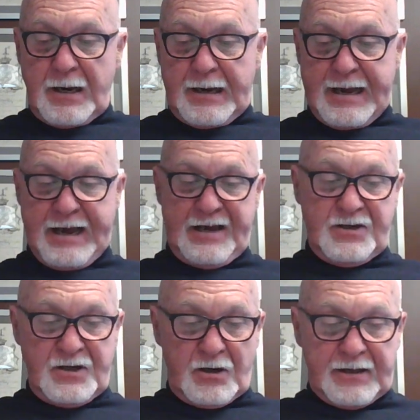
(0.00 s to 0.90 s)

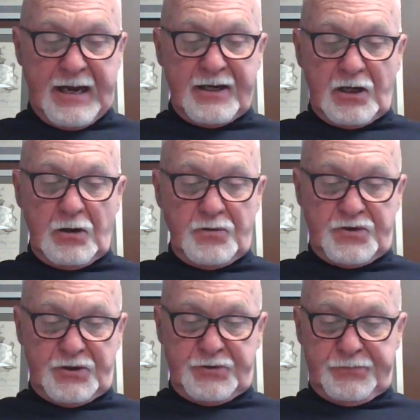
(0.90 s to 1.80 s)
and are getting
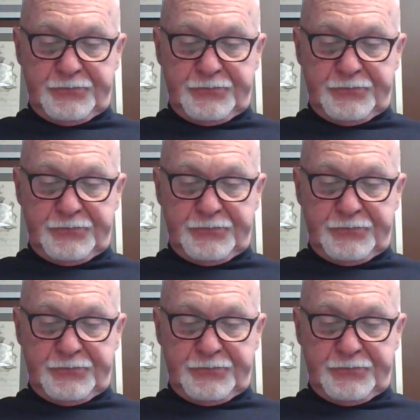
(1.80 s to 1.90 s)
closer.